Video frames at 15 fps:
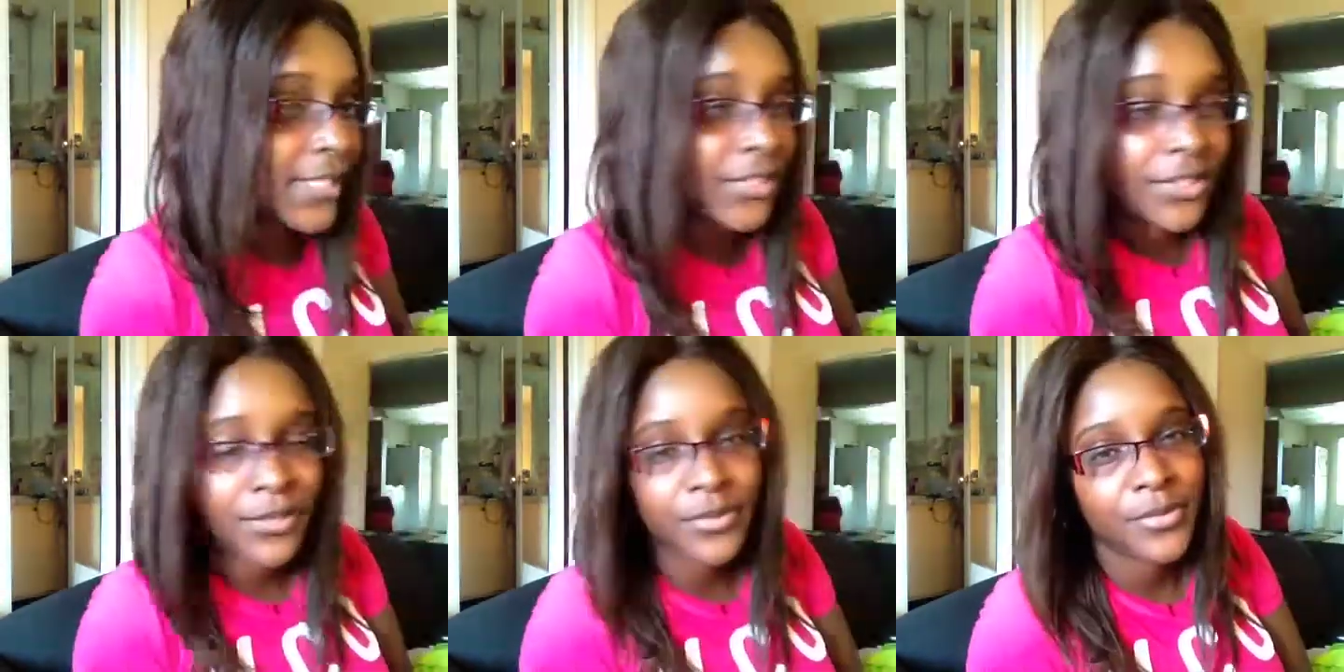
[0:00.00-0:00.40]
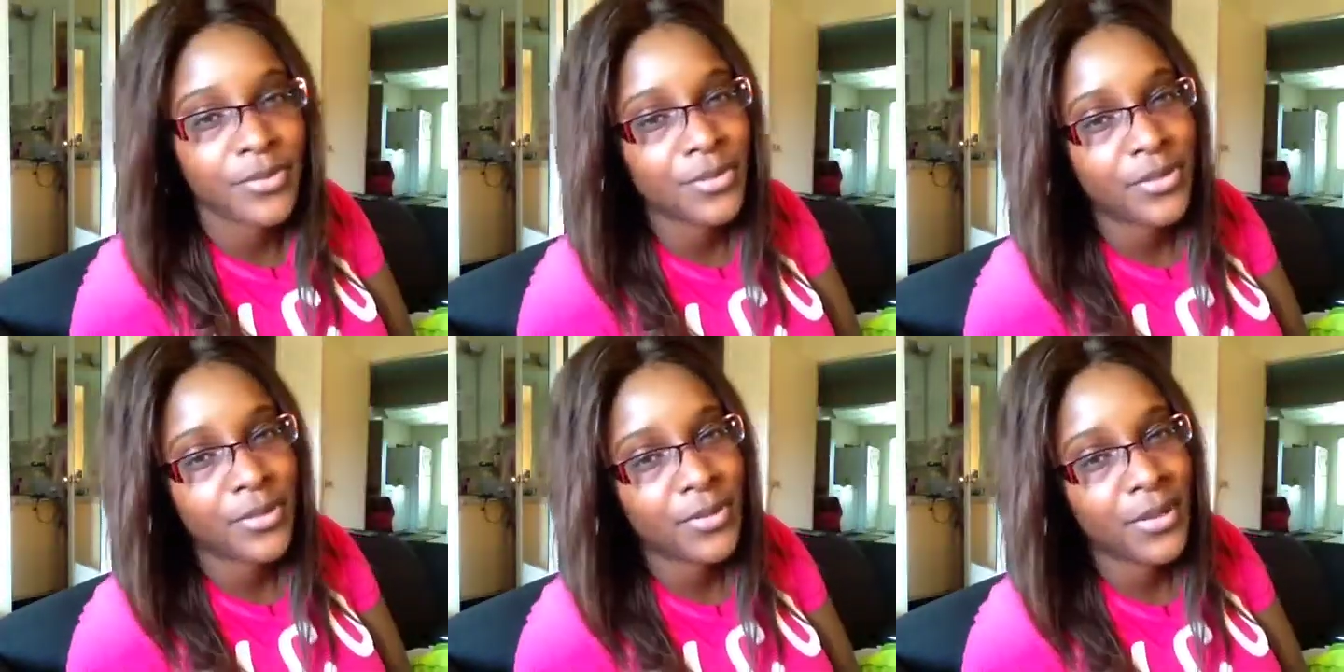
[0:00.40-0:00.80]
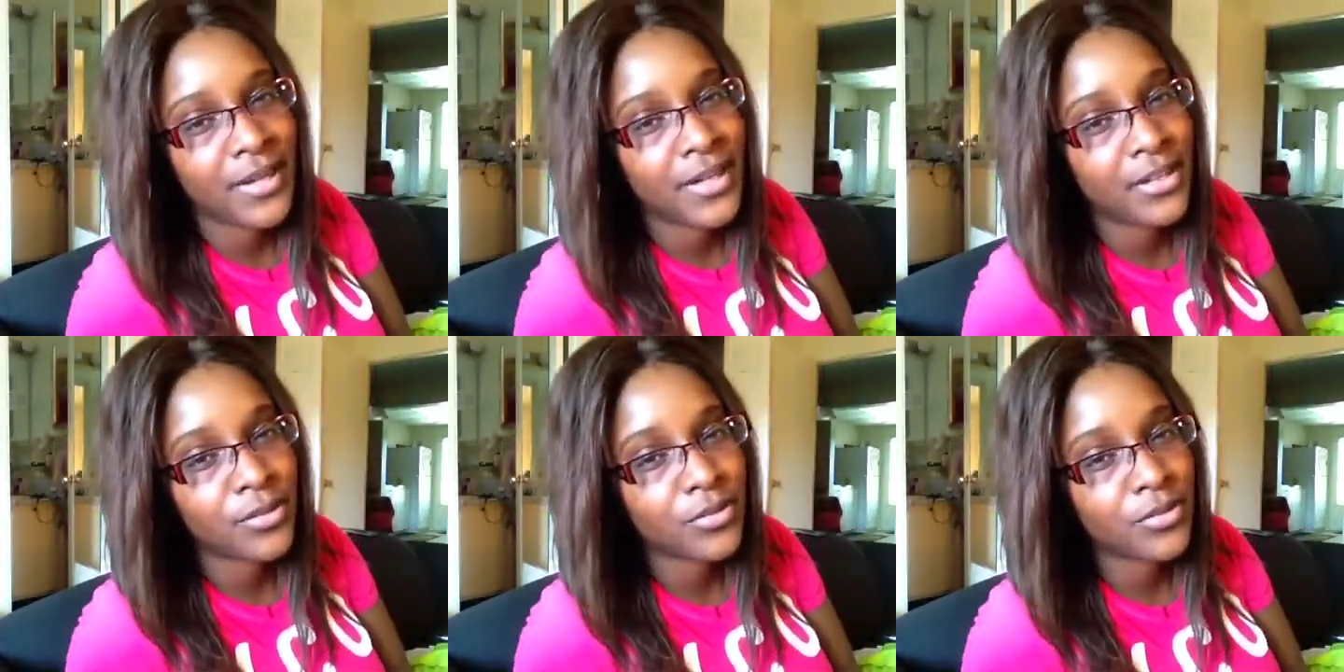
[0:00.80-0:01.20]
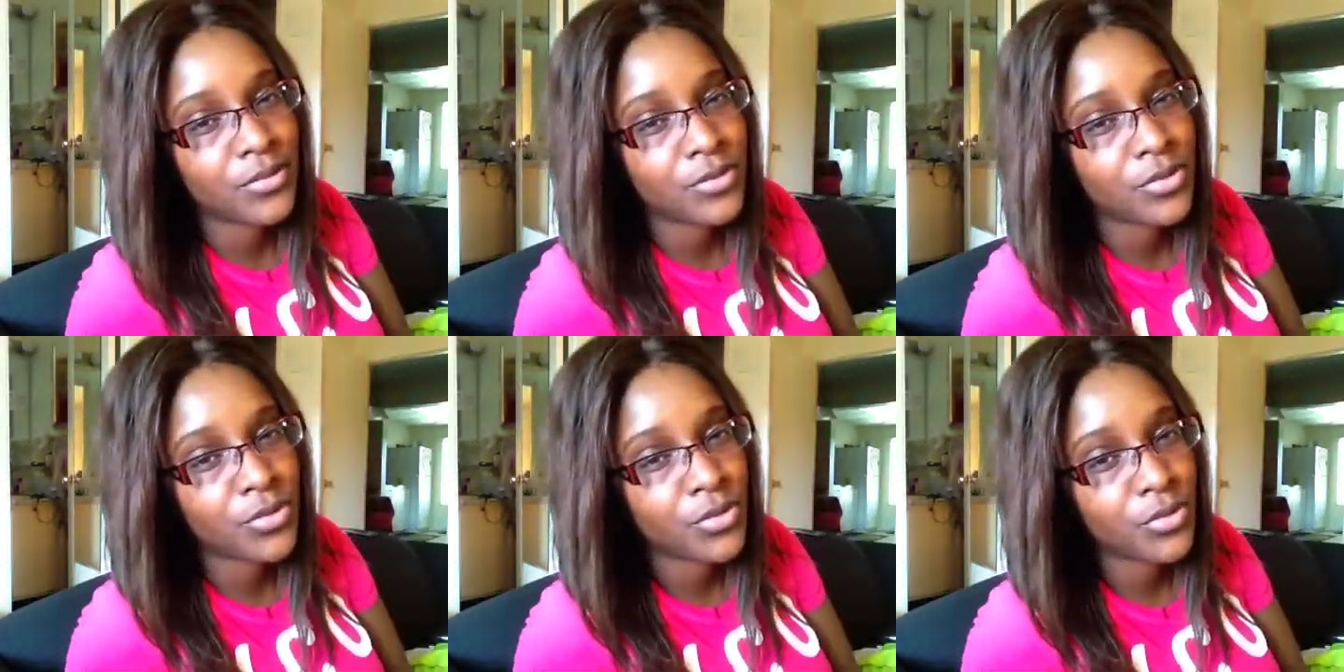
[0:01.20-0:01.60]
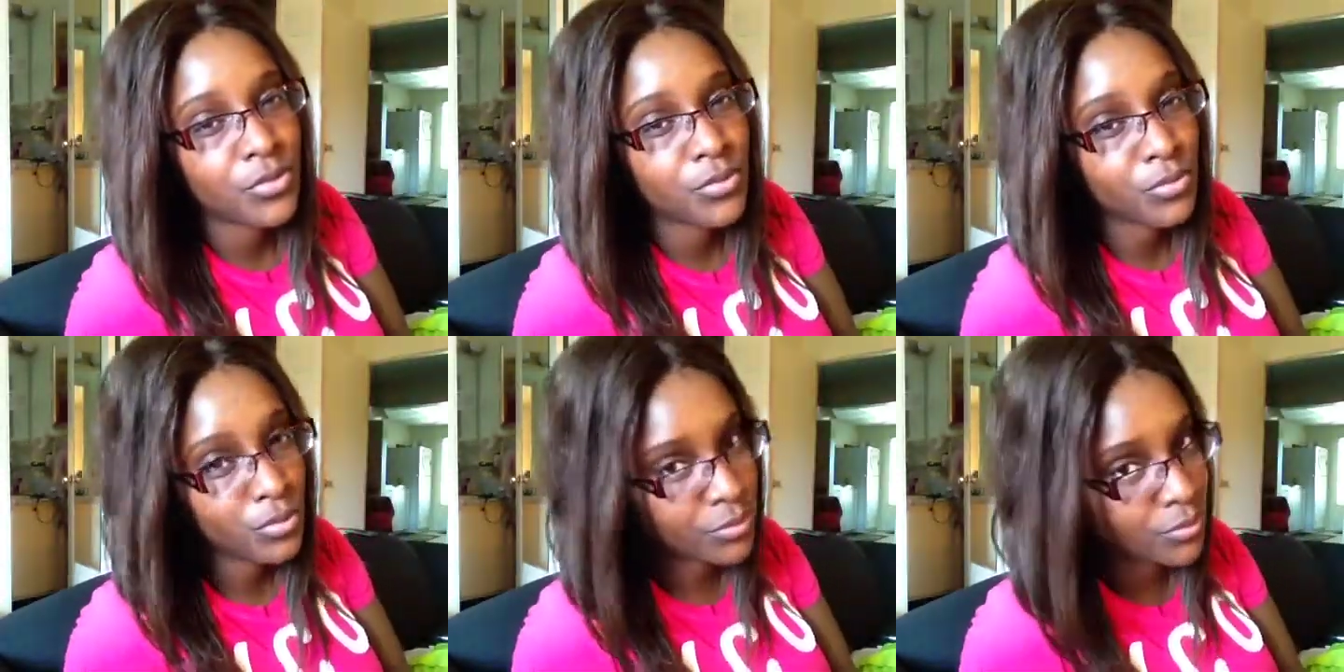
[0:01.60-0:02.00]
don't know how
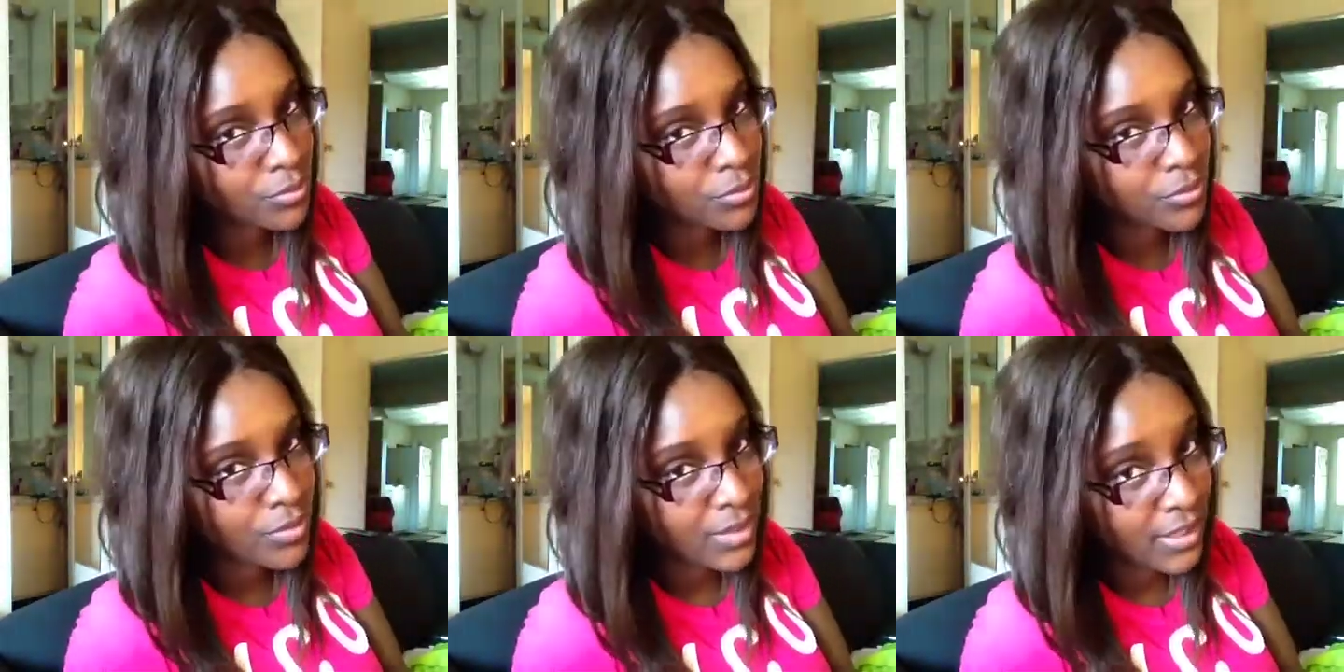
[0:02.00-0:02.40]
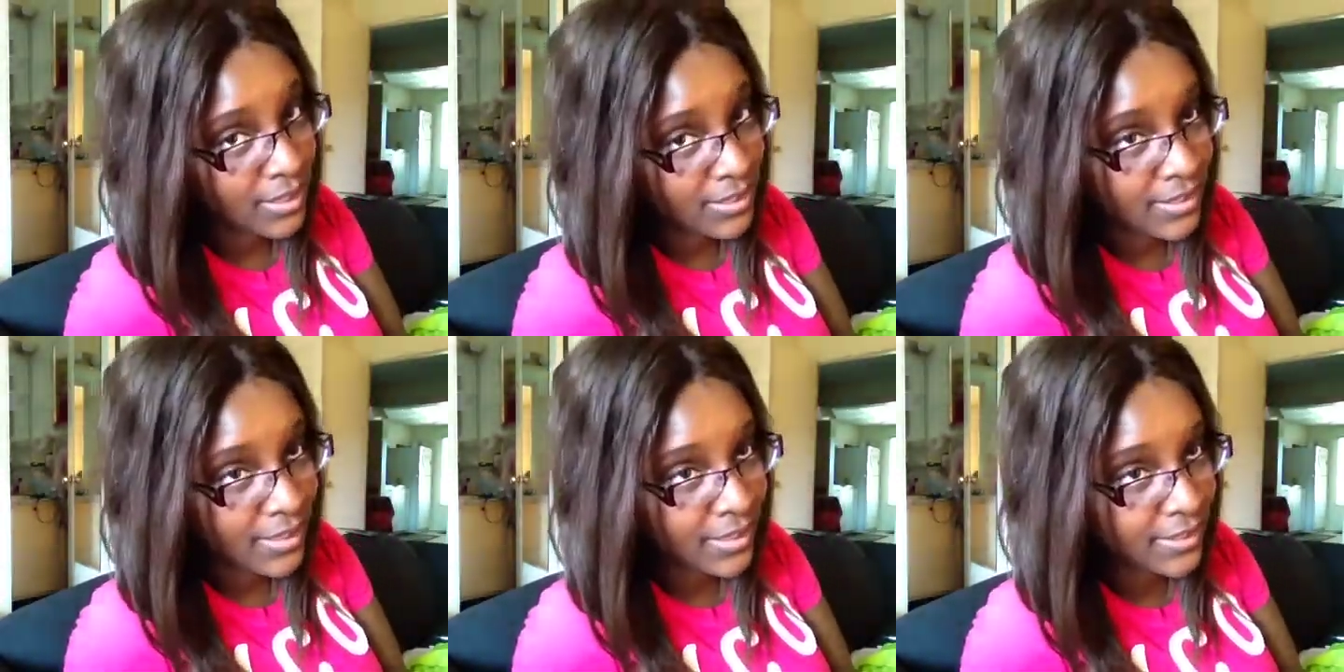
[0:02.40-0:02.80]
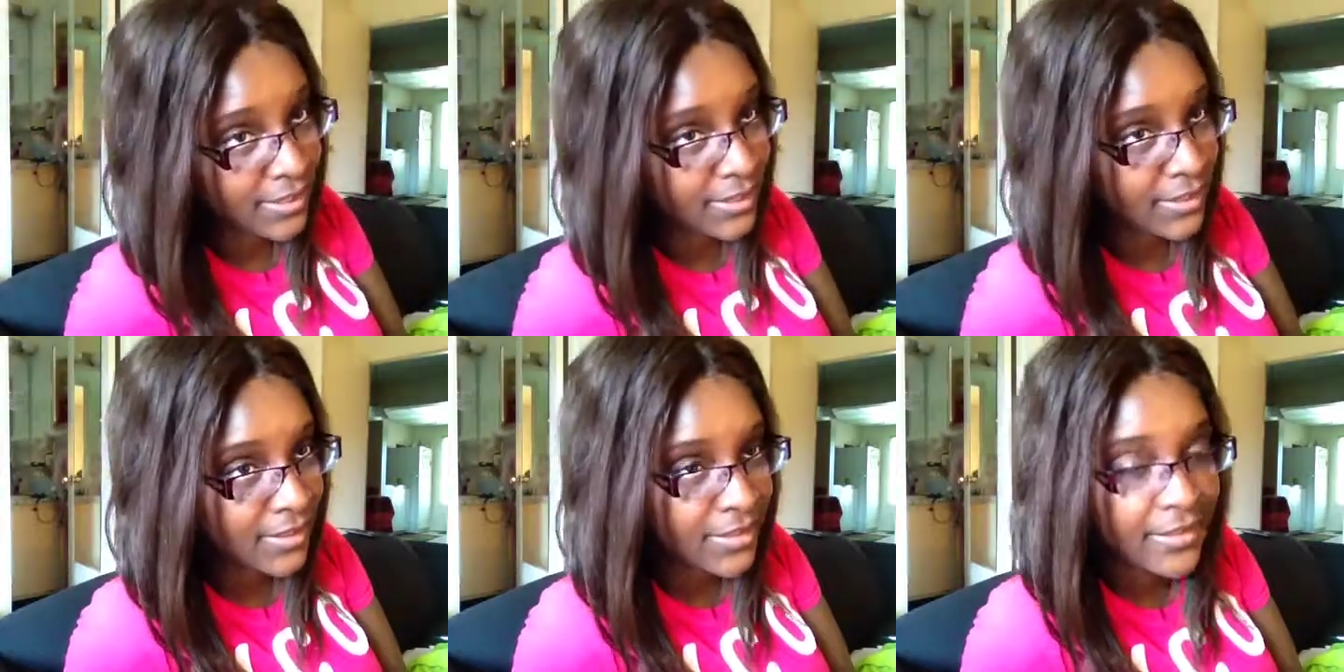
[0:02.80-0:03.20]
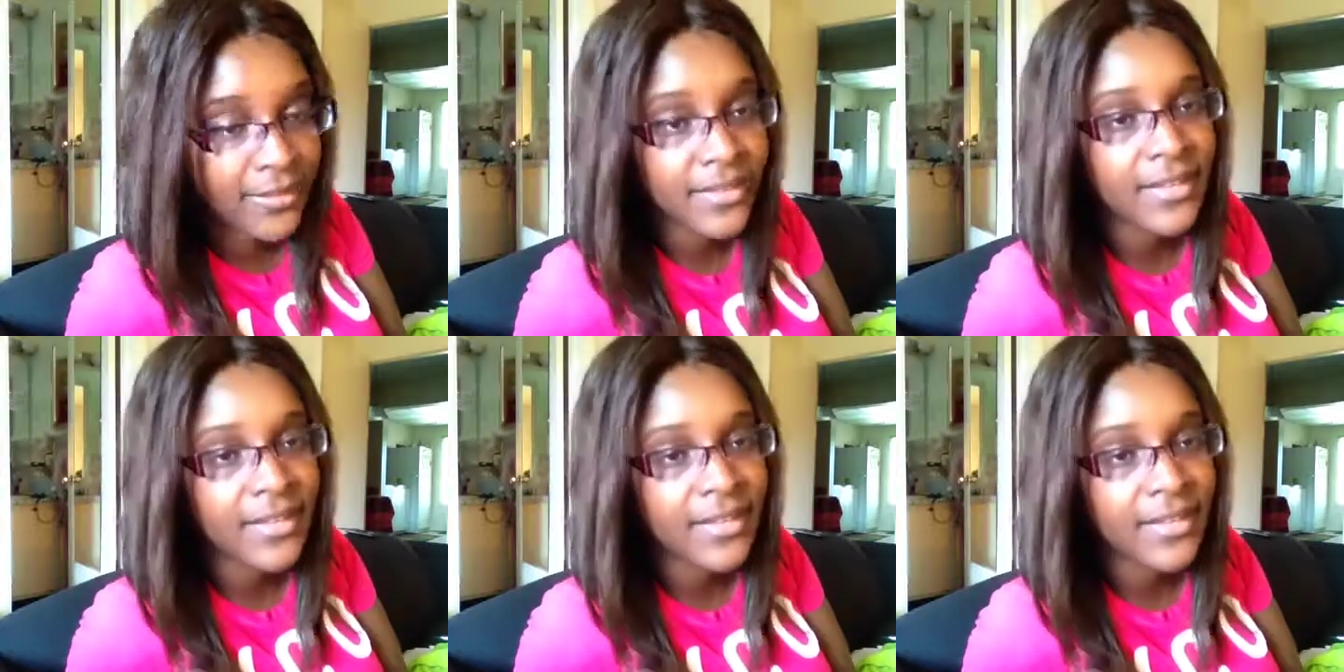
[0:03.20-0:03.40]
true that yaki is.